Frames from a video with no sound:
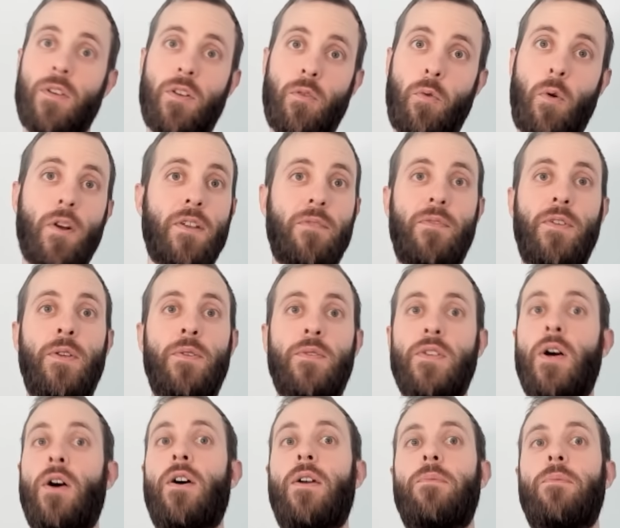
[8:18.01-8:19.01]
quite a few
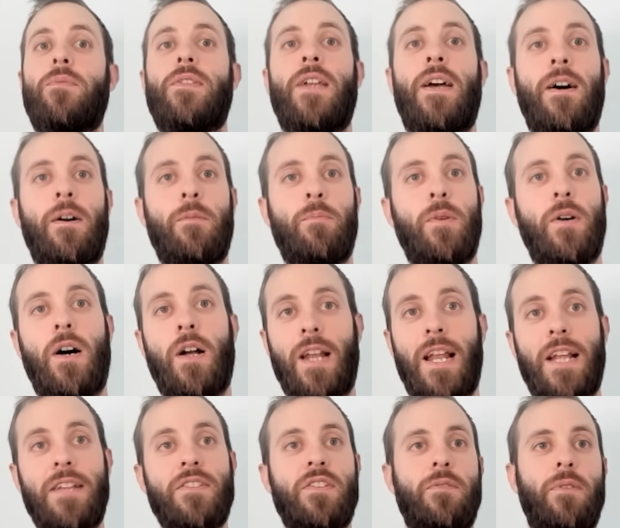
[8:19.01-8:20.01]
times now, but I'll
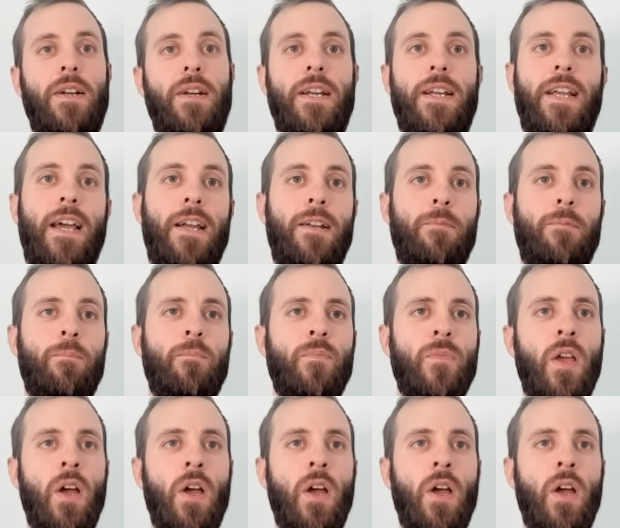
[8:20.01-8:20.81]
answer it again.